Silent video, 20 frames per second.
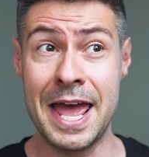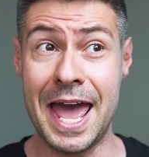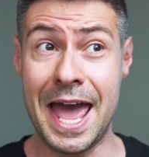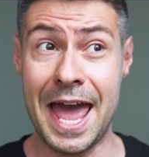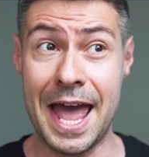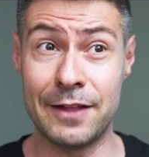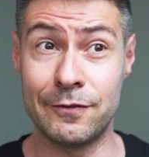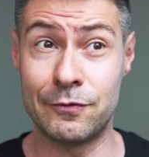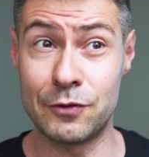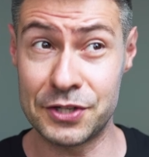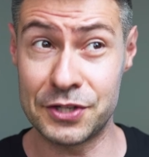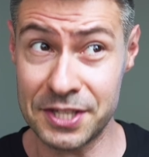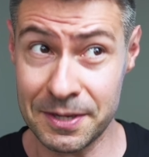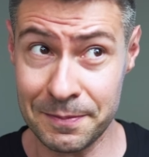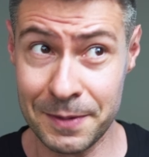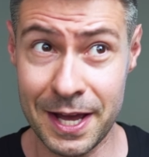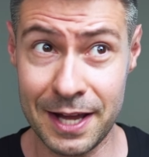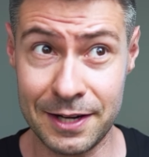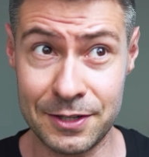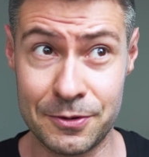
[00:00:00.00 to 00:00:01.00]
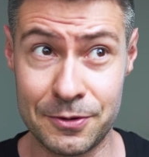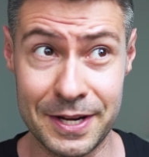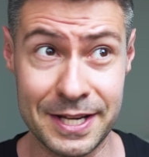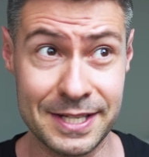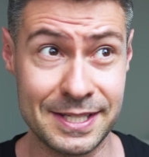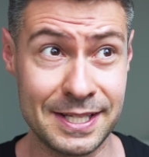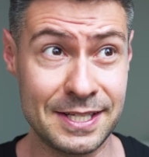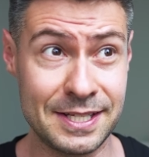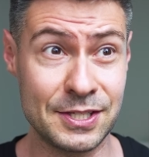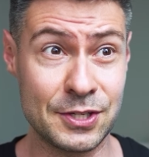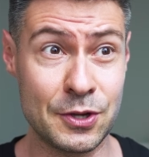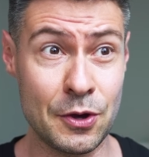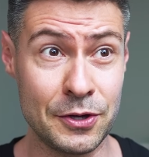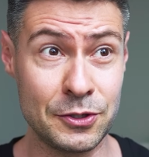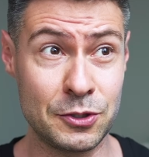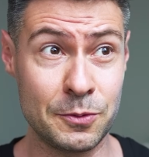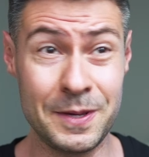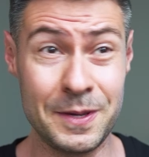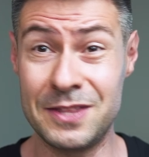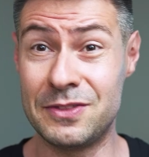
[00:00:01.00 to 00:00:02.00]
and for some countries this is going
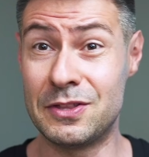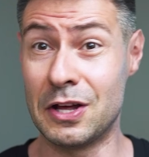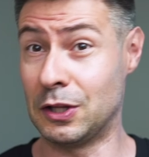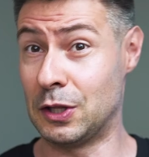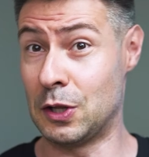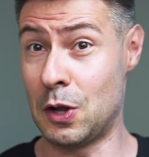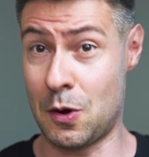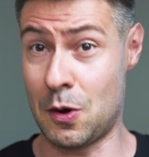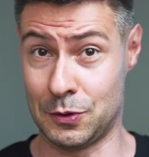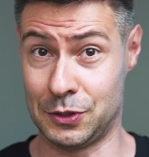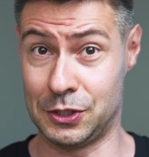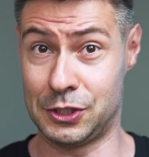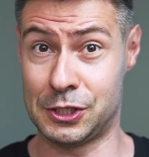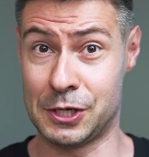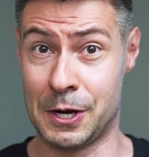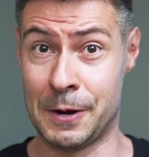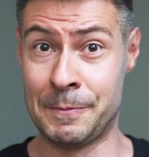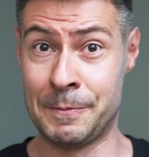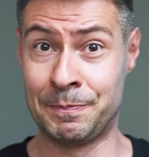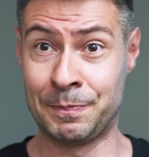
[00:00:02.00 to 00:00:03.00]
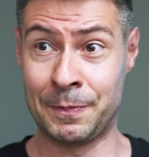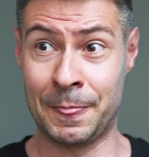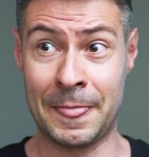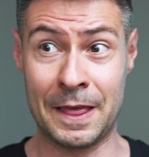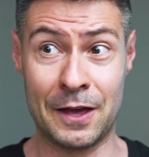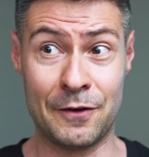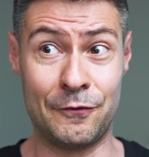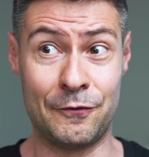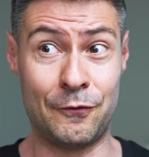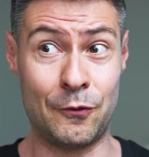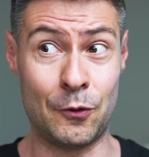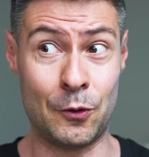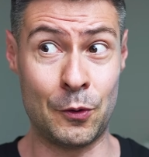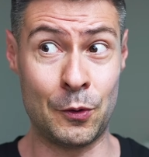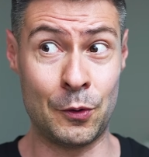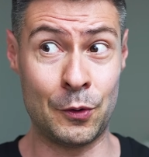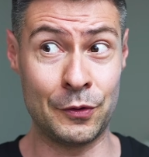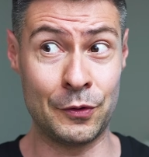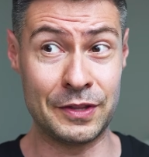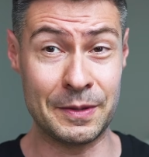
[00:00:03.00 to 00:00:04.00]
to be the launch
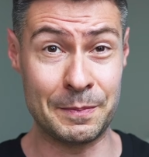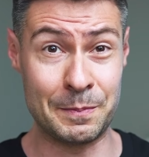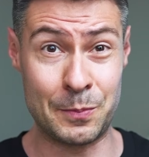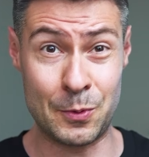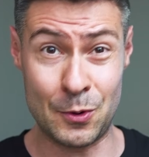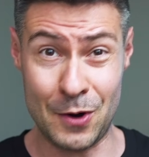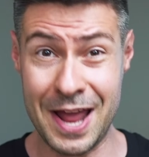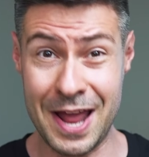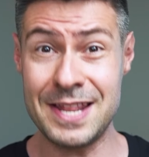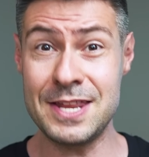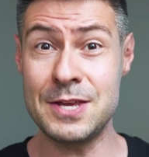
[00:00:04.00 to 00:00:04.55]
for the brand